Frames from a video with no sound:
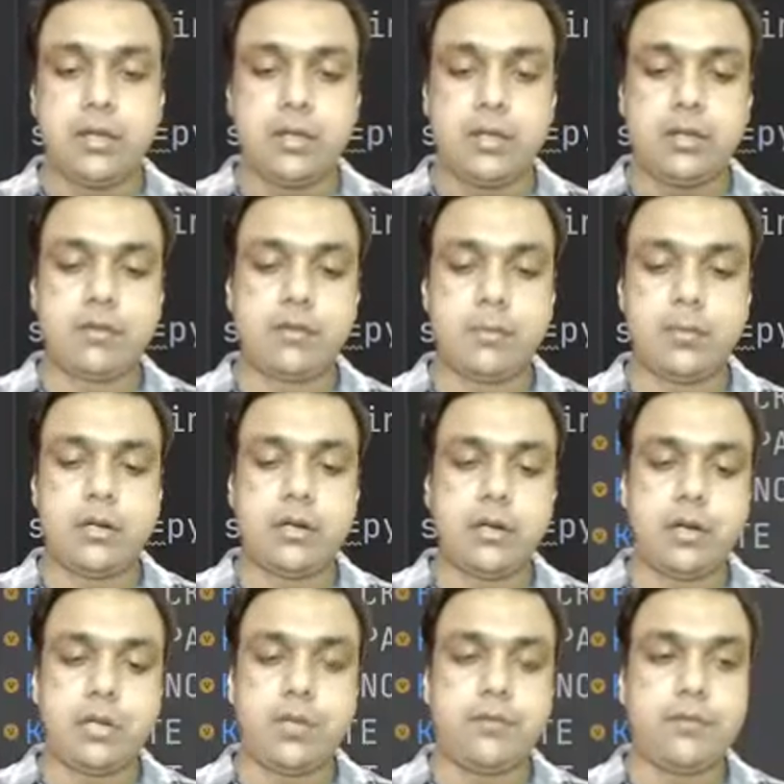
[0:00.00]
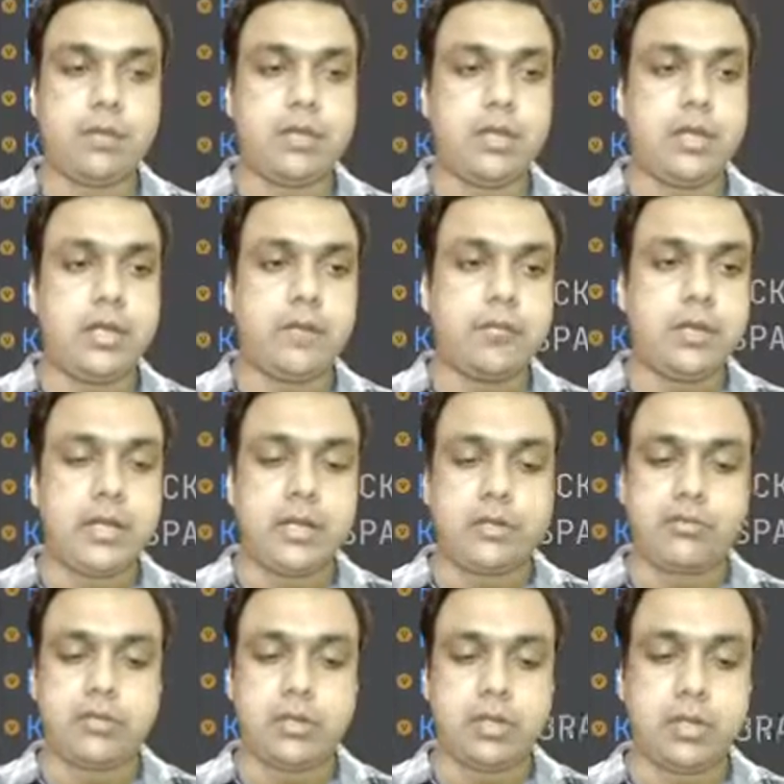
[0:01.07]
Similarly, for the left
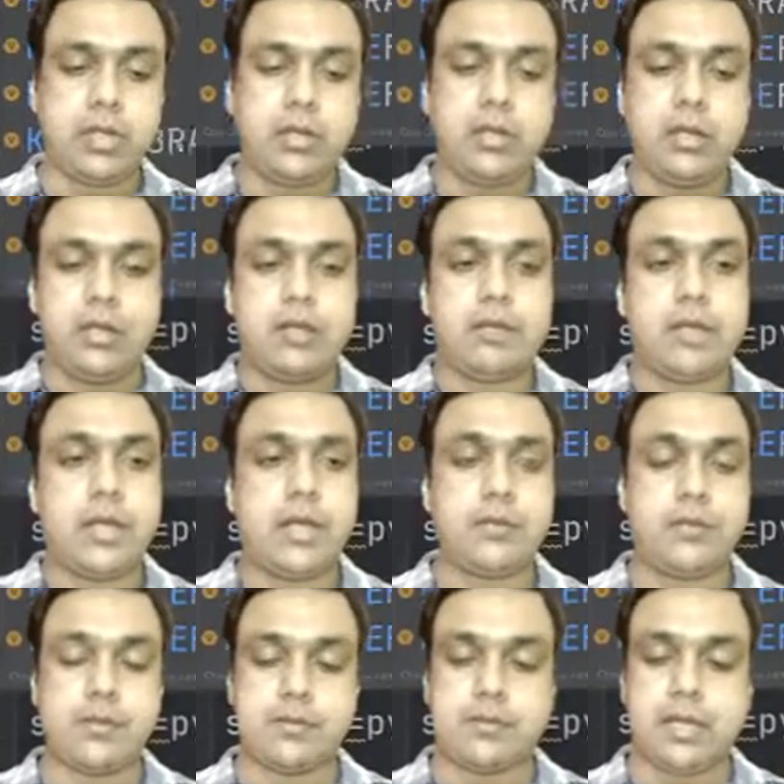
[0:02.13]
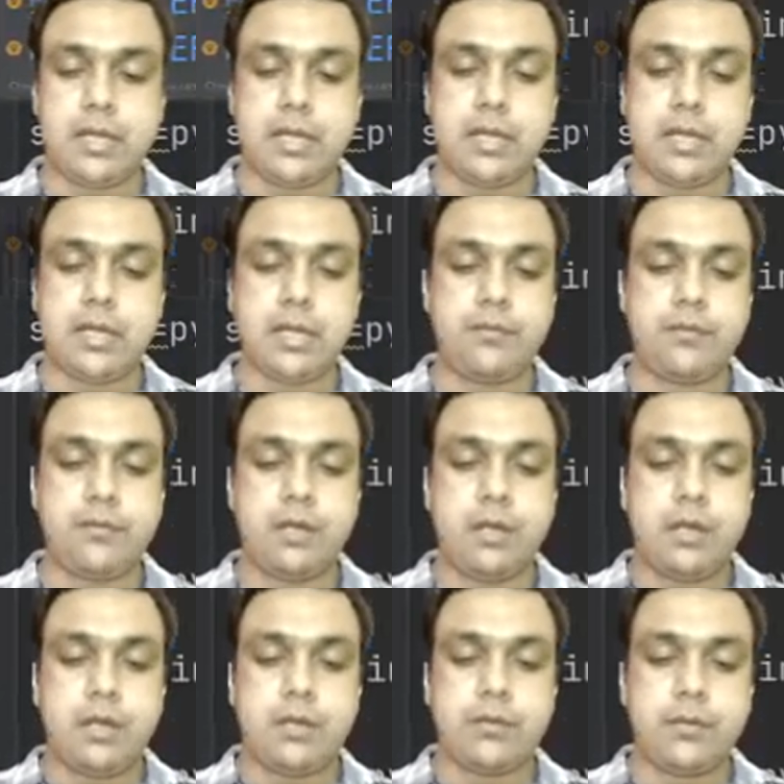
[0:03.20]
direction key, we have this K left.
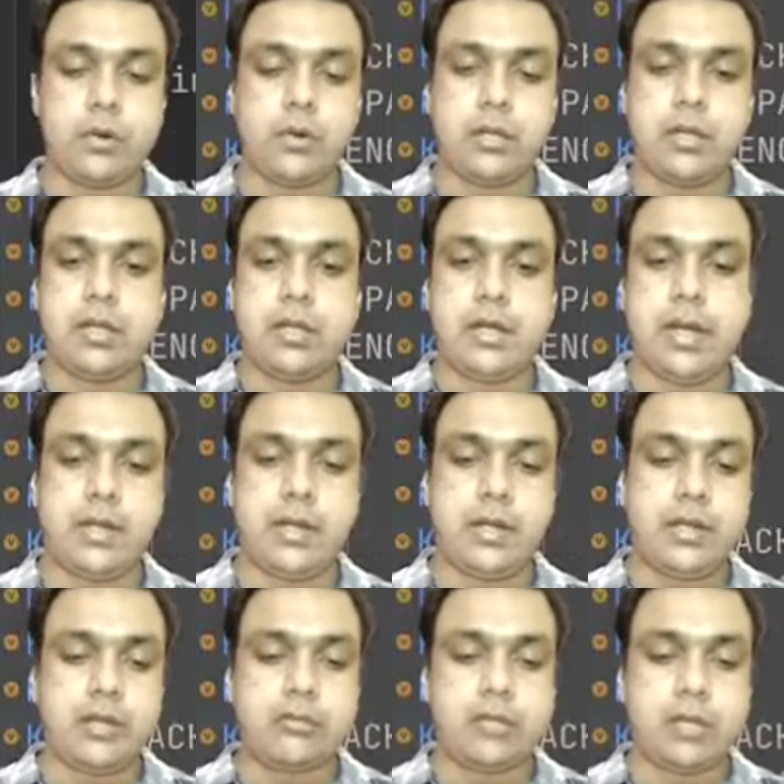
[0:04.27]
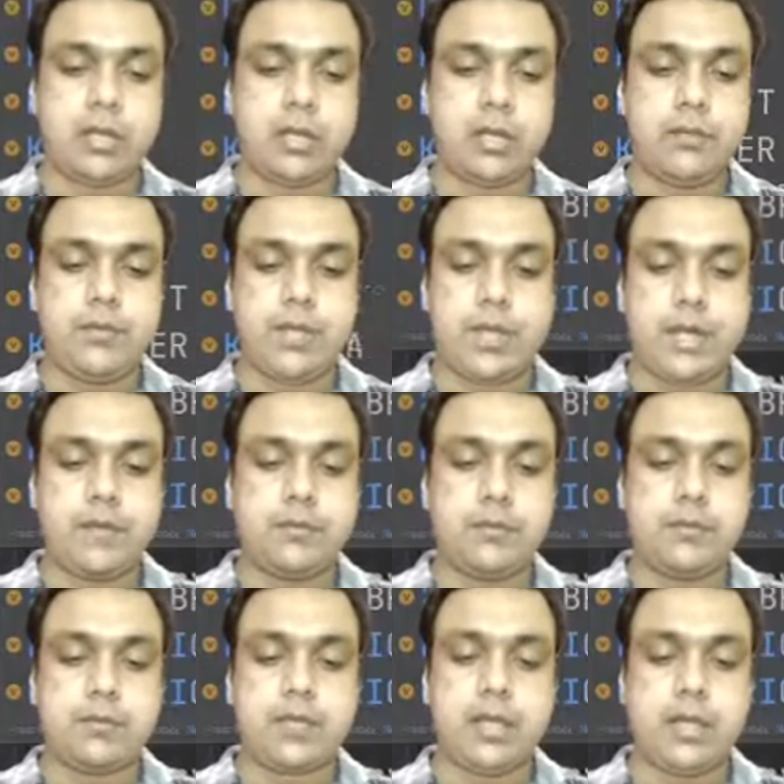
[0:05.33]
For the right direction key, we have
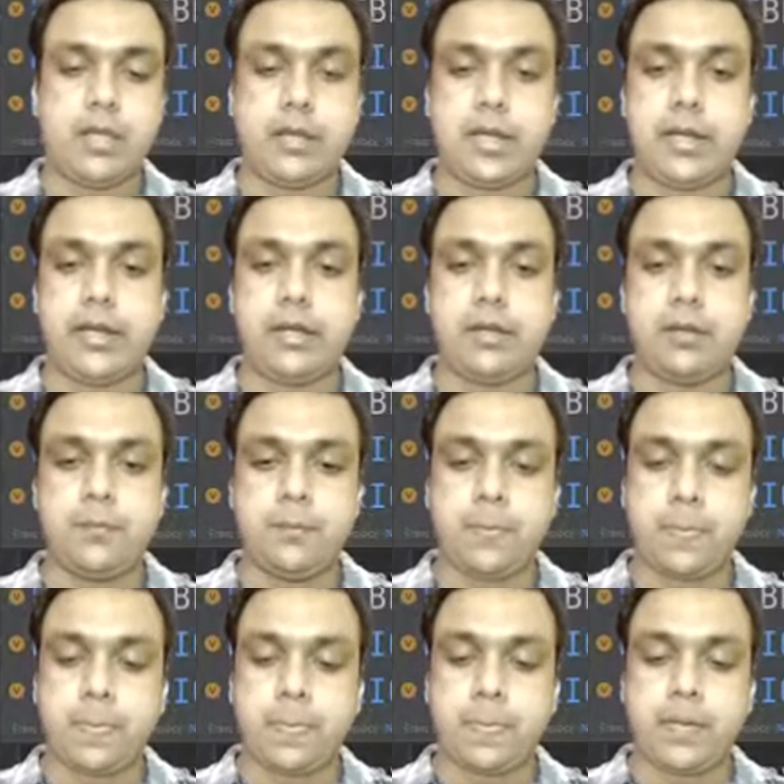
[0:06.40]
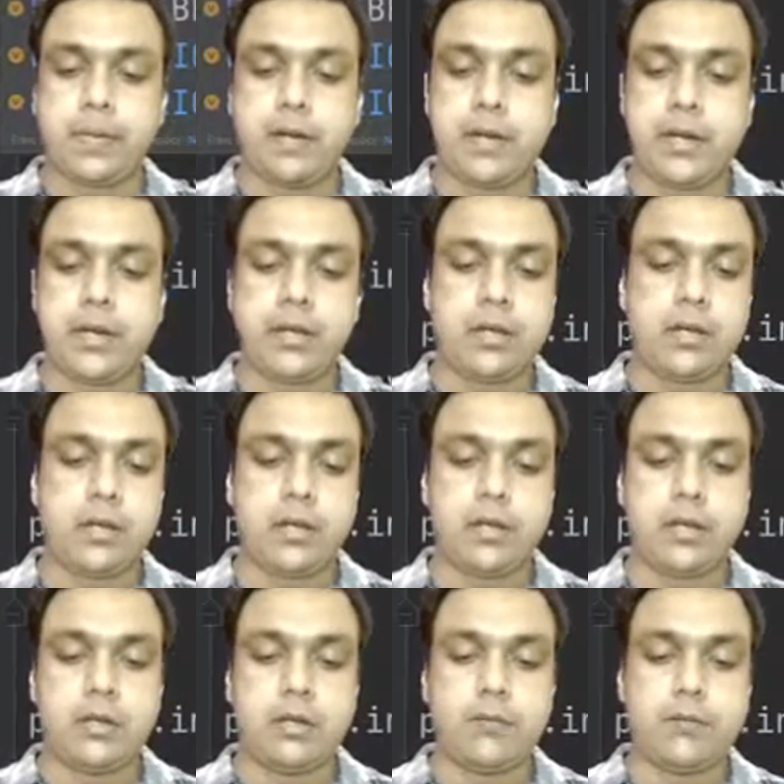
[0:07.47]
this K right,
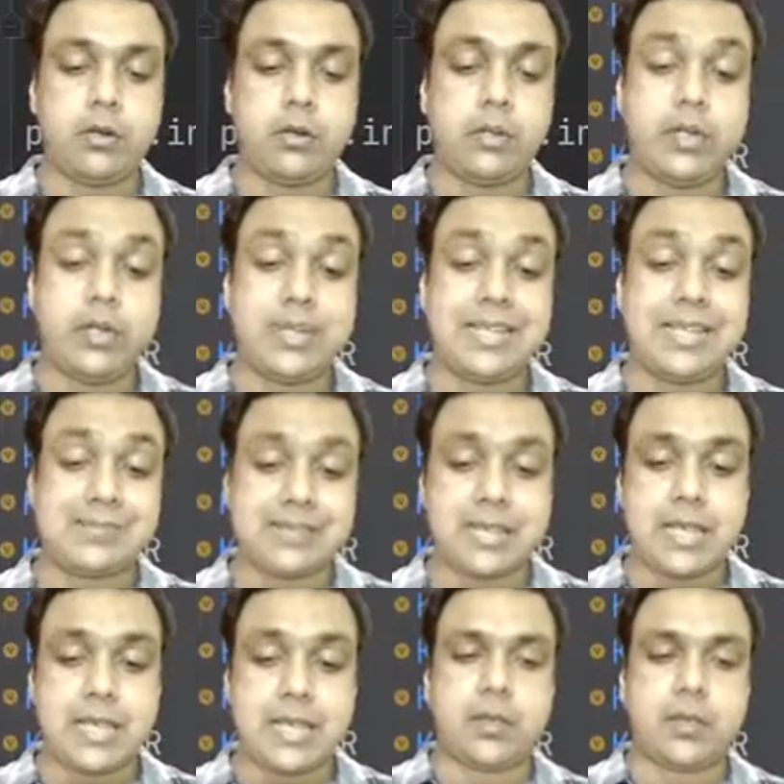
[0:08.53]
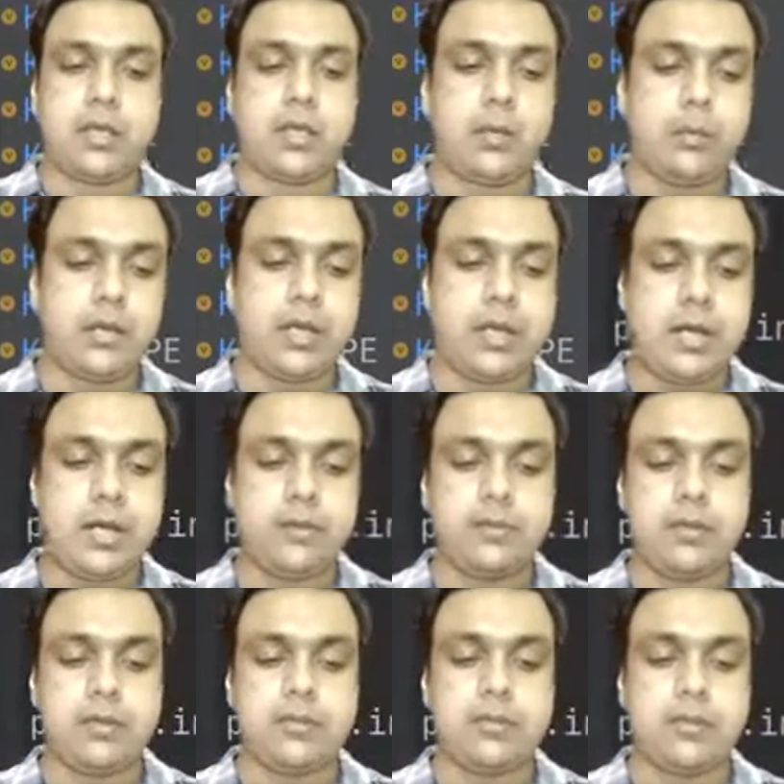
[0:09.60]
and for the escape key, we have
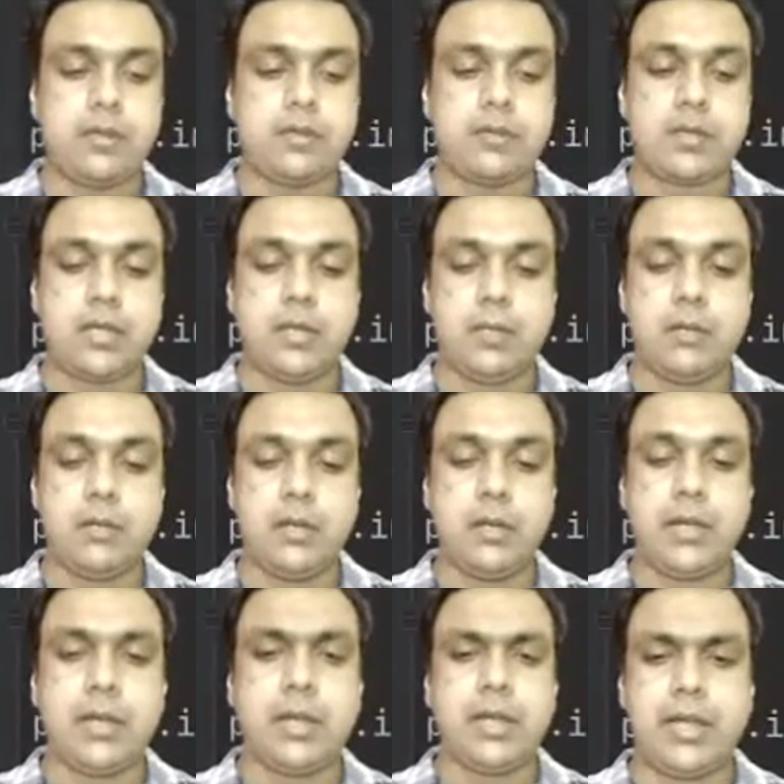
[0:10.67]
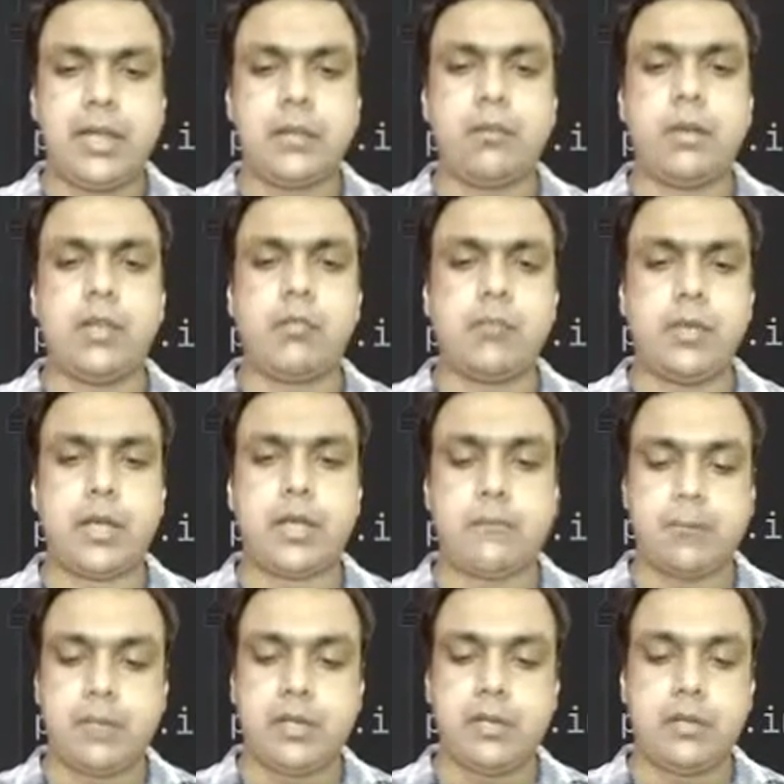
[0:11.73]
this escape. Likewise, we
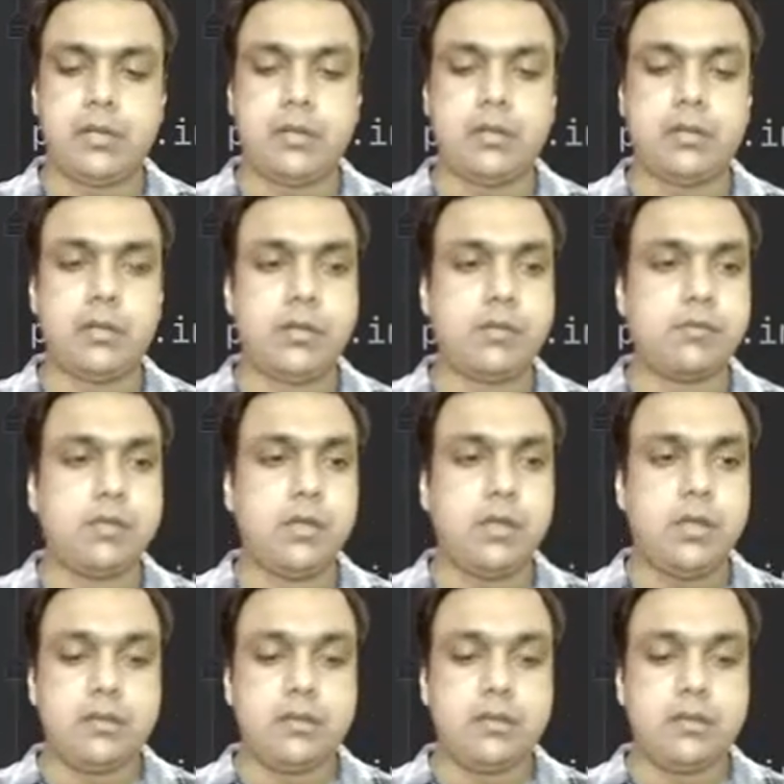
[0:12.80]
have many other things.